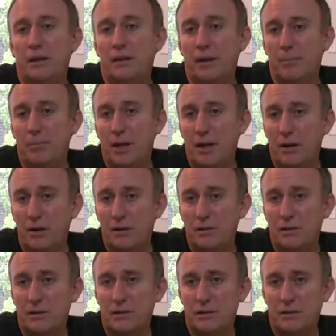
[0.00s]
their
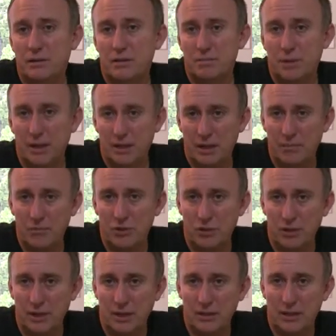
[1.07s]
parents split up
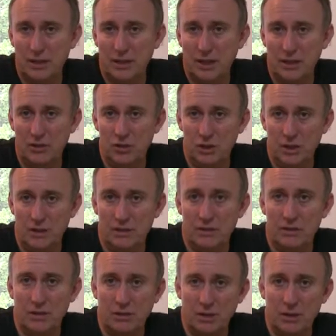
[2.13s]
during their teenage years.
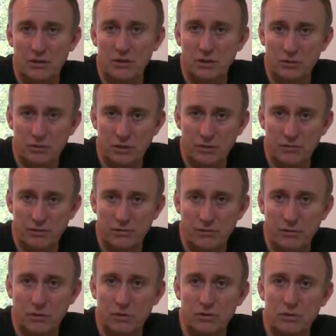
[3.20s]
So they're children of
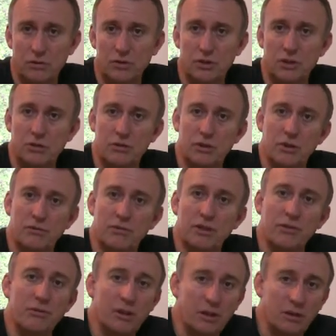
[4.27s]
divorce or children of
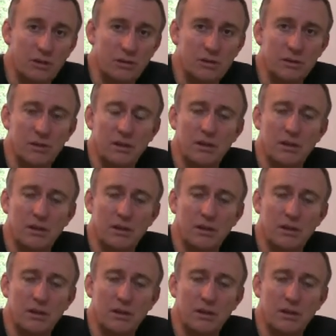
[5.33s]
difficult